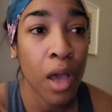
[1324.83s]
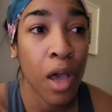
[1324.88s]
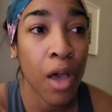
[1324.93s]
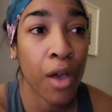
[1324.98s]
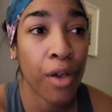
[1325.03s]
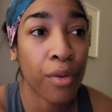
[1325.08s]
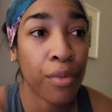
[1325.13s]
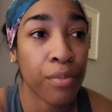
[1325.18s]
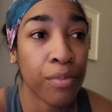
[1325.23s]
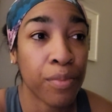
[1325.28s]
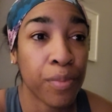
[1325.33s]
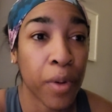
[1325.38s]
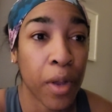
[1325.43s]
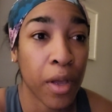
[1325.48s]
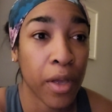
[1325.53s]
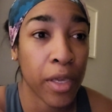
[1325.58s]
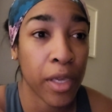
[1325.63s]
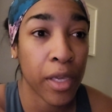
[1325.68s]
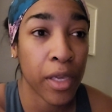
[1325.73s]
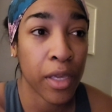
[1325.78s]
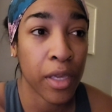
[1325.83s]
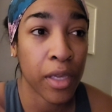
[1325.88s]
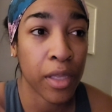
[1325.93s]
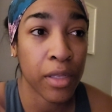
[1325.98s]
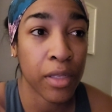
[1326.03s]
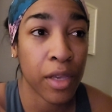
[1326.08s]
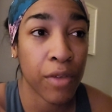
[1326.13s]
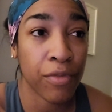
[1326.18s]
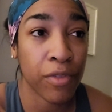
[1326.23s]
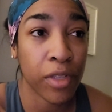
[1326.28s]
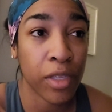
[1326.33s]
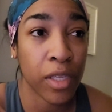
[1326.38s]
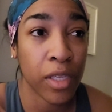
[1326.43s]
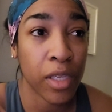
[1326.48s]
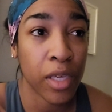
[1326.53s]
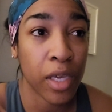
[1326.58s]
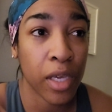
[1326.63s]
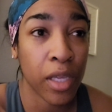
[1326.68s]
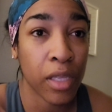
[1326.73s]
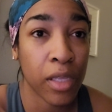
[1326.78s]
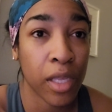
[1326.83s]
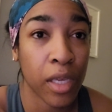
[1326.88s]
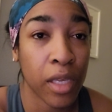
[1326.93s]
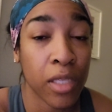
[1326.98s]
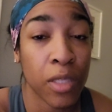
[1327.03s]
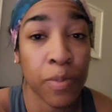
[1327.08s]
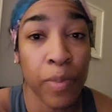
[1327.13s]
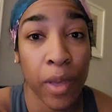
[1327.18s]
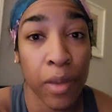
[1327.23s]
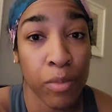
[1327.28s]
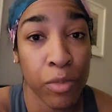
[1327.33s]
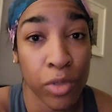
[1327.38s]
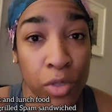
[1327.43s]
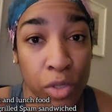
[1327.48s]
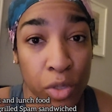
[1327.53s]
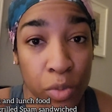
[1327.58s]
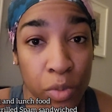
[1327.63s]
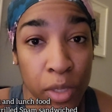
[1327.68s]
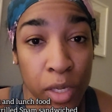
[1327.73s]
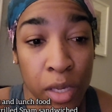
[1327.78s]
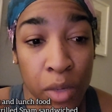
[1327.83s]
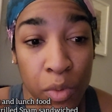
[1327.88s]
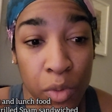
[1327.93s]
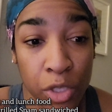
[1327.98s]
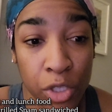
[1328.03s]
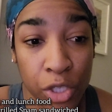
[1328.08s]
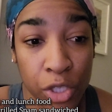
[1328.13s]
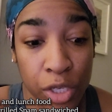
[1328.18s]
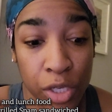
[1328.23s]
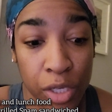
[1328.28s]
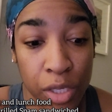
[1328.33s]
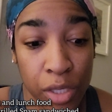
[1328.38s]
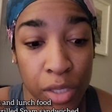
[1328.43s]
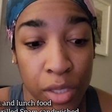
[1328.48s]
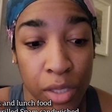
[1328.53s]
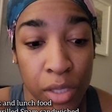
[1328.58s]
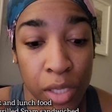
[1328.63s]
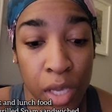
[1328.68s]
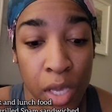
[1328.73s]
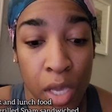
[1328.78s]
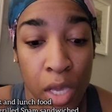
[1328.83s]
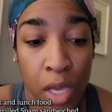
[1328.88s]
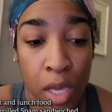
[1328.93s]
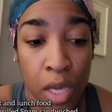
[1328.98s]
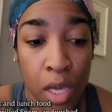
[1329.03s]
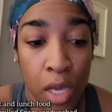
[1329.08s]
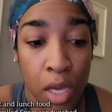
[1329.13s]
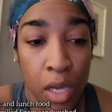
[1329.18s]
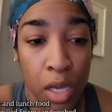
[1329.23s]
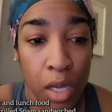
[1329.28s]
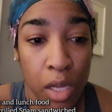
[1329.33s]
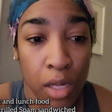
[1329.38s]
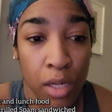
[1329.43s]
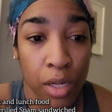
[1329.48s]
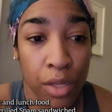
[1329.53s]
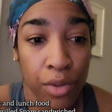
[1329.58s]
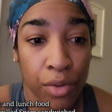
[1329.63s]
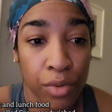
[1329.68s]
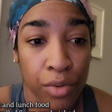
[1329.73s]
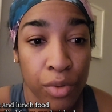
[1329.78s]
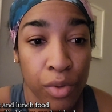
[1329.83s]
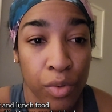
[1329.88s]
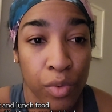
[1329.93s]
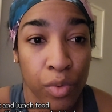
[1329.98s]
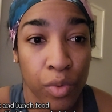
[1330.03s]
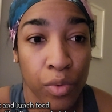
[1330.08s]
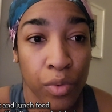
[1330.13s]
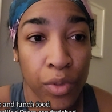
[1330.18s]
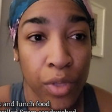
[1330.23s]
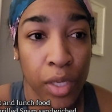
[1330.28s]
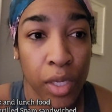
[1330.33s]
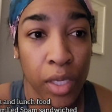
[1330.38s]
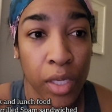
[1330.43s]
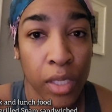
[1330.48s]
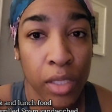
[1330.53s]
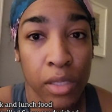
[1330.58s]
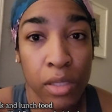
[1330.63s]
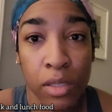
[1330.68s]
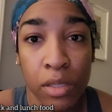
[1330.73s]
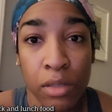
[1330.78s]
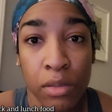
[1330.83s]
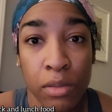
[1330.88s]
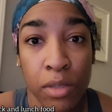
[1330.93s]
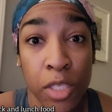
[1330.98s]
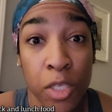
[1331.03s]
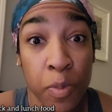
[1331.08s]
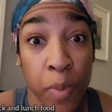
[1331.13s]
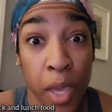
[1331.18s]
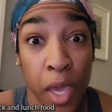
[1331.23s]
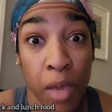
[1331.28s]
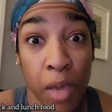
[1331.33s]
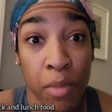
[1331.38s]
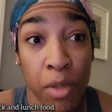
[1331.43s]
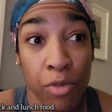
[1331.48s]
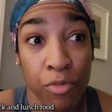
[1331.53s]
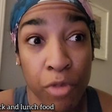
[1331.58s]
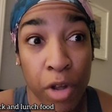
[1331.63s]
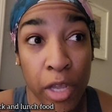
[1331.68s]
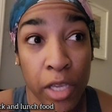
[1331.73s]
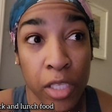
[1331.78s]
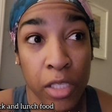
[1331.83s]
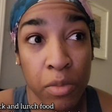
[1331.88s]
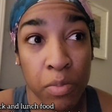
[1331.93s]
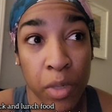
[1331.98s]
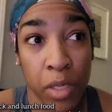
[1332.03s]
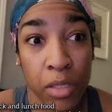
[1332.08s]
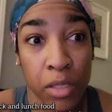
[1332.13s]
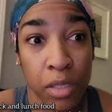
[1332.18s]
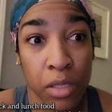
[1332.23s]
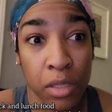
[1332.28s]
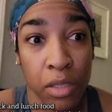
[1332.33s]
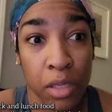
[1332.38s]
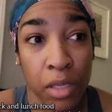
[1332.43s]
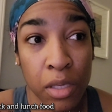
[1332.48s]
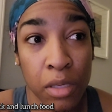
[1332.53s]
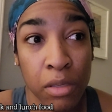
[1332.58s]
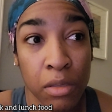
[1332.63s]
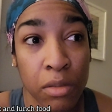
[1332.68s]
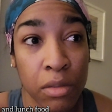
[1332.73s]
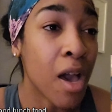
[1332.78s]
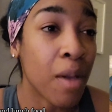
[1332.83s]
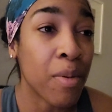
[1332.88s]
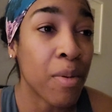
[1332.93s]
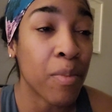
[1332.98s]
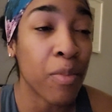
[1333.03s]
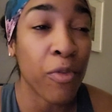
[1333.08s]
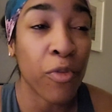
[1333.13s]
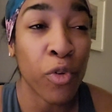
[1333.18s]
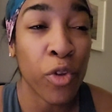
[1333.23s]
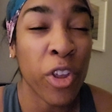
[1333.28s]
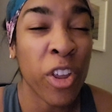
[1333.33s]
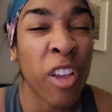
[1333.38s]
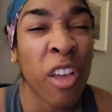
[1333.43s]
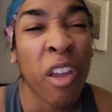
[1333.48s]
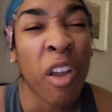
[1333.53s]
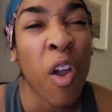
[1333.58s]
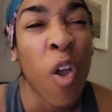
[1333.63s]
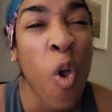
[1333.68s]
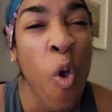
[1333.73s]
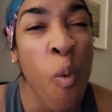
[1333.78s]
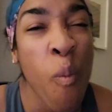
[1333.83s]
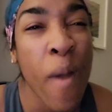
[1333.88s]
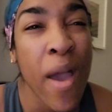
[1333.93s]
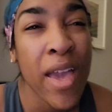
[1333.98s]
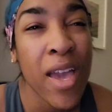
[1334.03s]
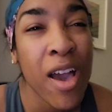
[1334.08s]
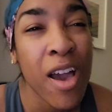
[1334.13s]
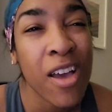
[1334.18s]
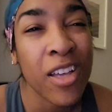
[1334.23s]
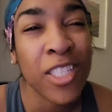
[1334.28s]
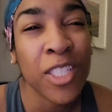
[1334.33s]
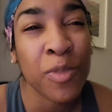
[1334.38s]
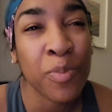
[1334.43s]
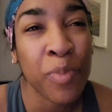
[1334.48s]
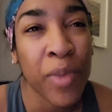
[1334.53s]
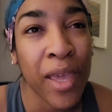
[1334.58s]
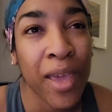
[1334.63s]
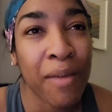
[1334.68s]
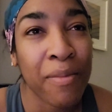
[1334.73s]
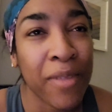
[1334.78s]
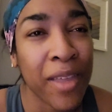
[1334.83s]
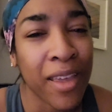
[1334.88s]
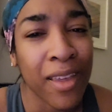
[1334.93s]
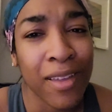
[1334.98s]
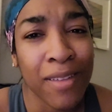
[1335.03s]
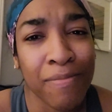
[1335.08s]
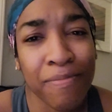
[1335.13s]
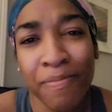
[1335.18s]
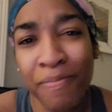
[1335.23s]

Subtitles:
I'll probably definitely get like a spam musubi, which is another local thing. It's spam and rice, basically. I mean, before you're like, oh my gosh, spam, like,